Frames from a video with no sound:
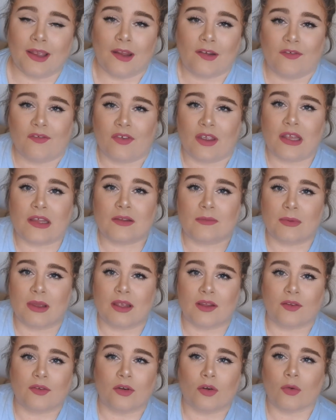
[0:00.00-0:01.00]
10 face
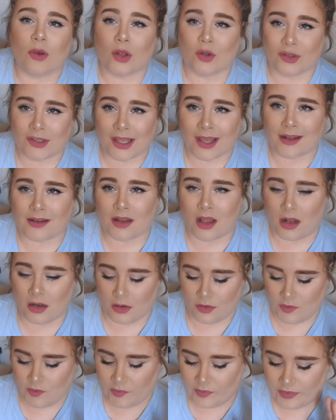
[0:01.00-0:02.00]
masks for around $10,
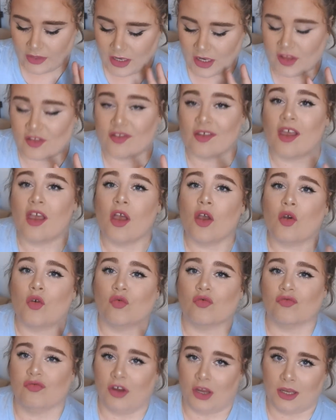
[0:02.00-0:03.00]
so that is
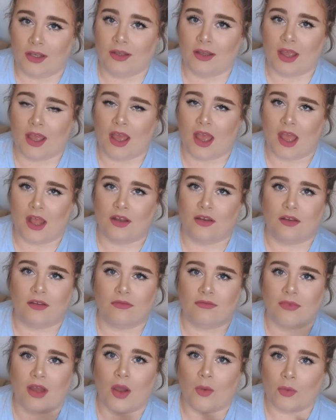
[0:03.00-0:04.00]
great, and
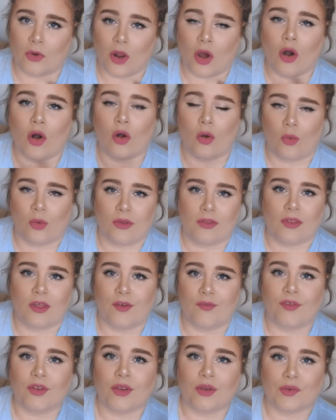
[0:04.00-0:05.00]
I will always
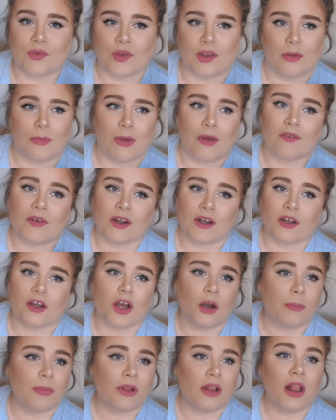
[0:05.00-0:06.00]
have use for them. I've got a
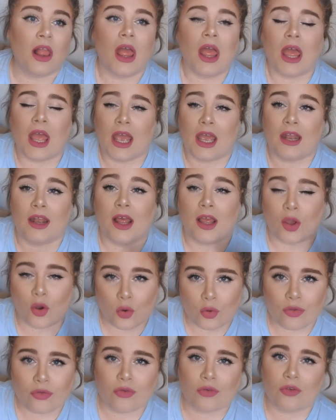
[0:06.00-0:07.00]
couple and I
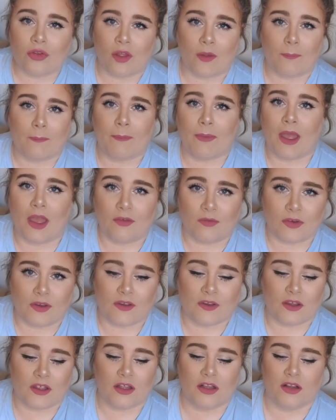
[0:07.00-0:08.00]
go through them every
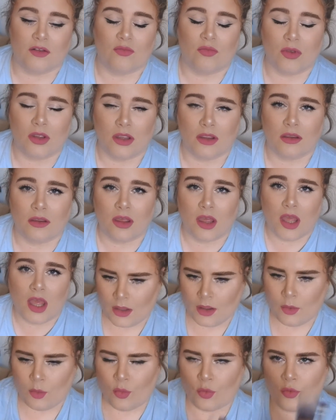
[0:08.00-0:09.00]
single week.
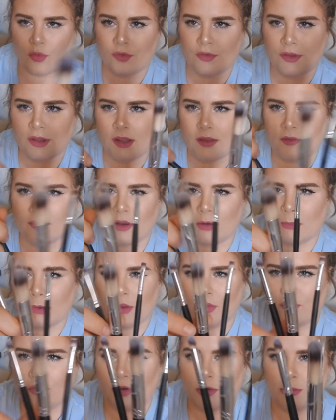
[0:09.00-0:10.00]
So these are
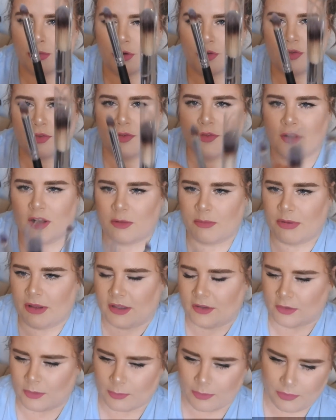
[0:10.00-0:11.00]
my three brushes that I
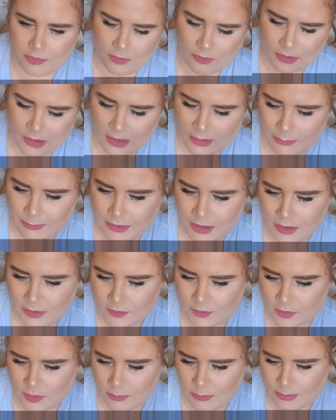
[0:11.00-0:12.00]
picked up. So I
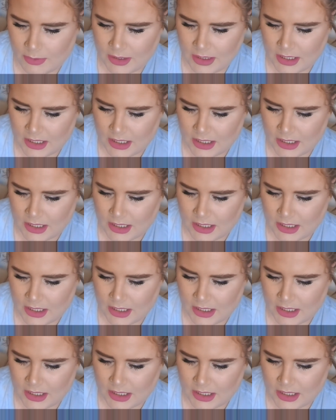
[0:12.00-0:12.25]
picked up